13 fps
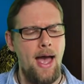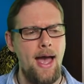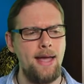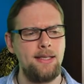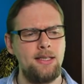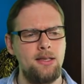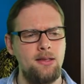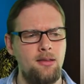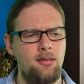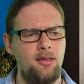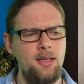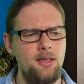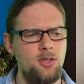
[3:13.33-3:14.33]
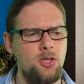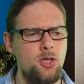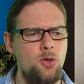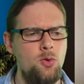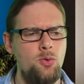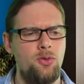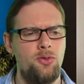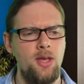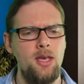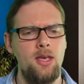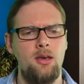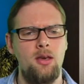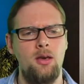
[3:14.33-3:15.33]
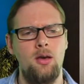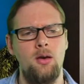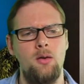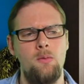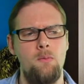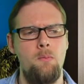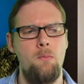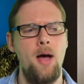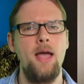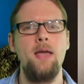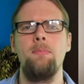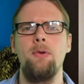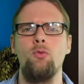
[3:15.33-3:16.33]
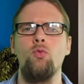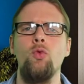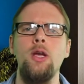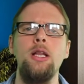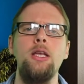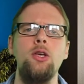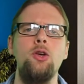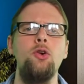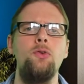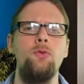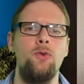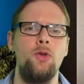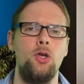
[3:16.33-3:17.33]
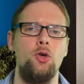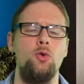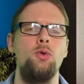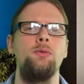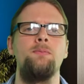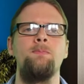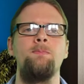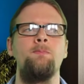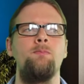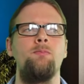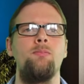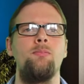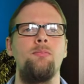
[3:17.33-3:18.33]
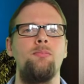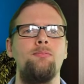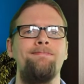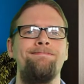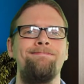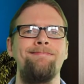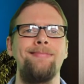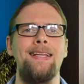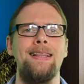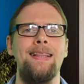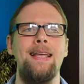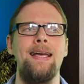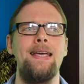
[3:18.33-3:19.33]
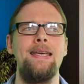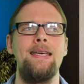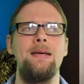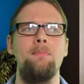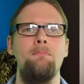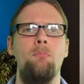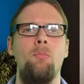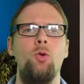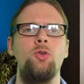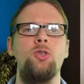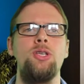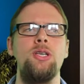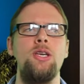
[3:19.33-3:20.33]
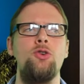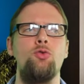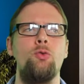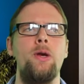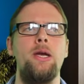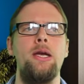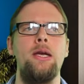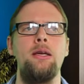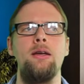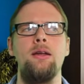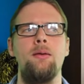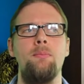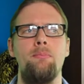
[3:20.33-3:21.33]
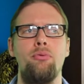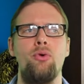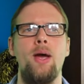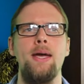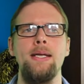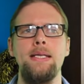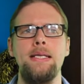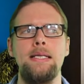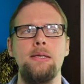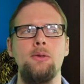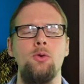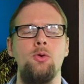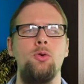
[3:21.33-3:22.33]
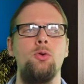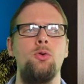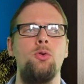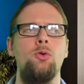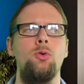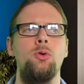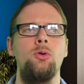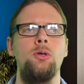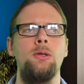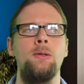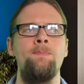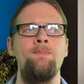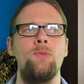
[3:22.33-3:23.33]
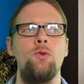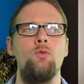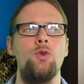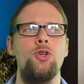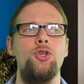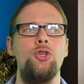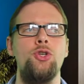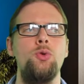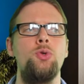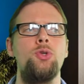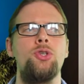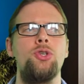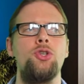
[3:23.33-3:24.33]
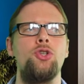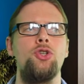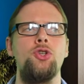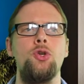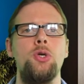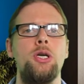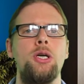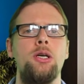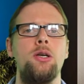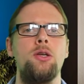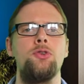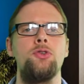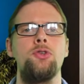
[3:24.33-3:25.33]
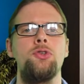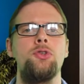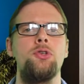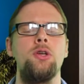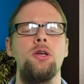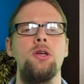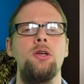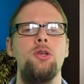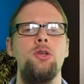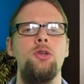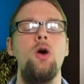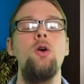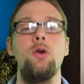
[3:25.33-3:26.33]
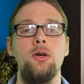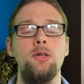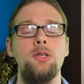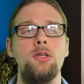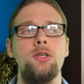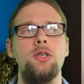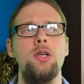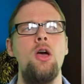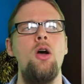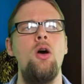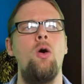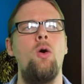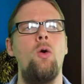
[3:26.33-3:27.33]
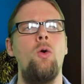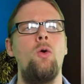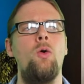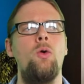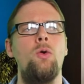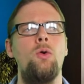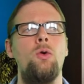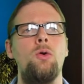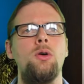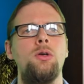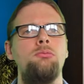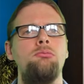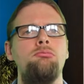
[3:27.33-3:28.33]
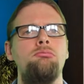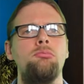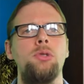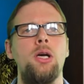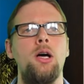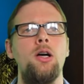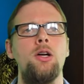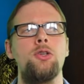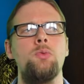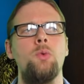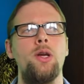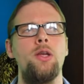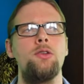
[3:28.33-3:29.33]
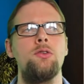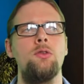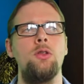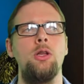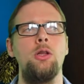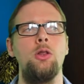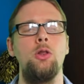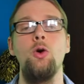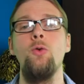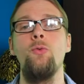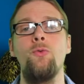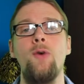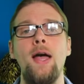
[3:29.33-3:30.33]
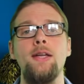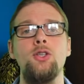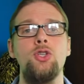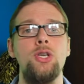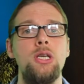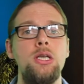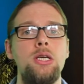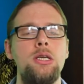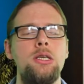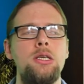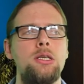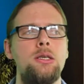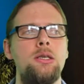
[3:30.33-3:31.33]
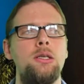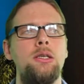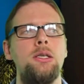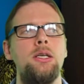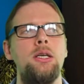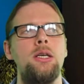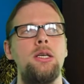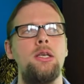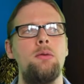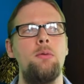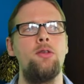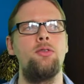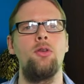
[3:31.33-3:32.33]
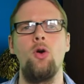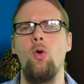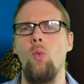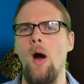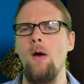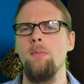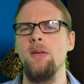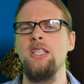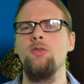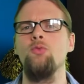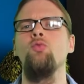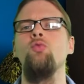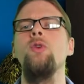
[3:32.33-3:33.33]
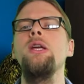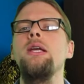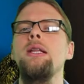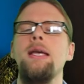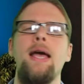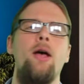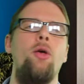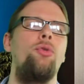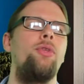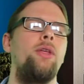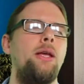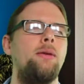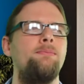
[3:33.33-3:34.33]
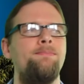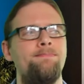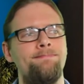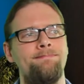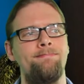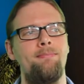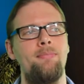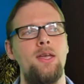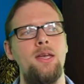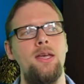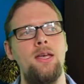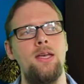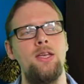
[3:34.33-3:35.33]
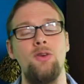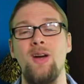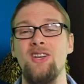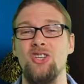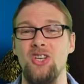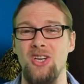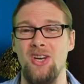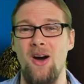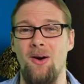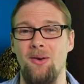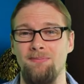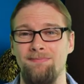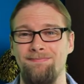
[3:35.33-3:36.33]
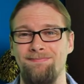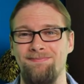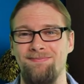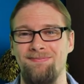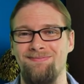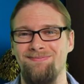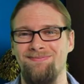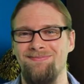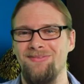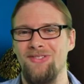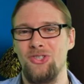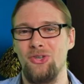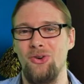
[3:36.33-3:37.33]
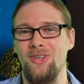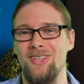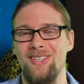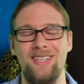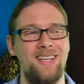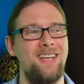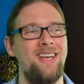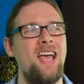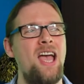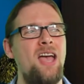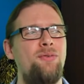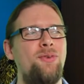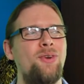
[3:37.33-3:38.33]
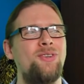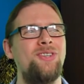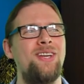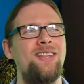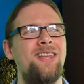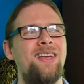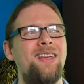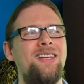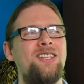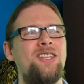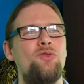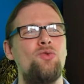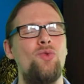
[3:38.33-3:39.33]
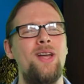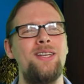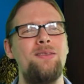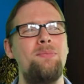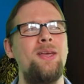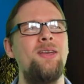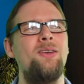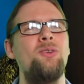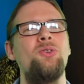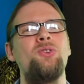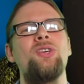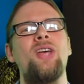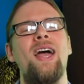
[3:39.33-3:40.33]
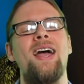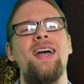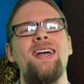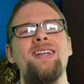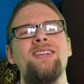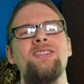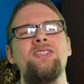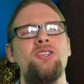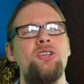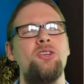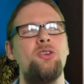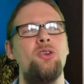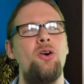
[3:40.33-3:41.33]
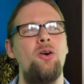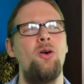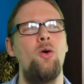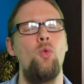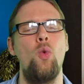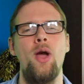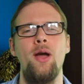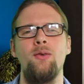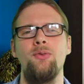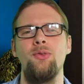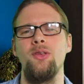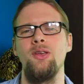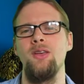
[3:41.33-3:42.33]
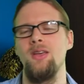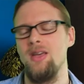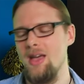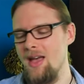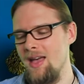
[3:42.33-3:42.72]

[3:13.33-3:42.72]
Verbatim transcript: And the things that you think might be really good for you, like multi-grain bread or reduced sugar yogurts, or gosh, what else? Low-fat cheese. You might think, oh wow, I'm eating really healthy. You're actually not. Sorry to say. If you're sitting there eating ready meals and you're not aware of the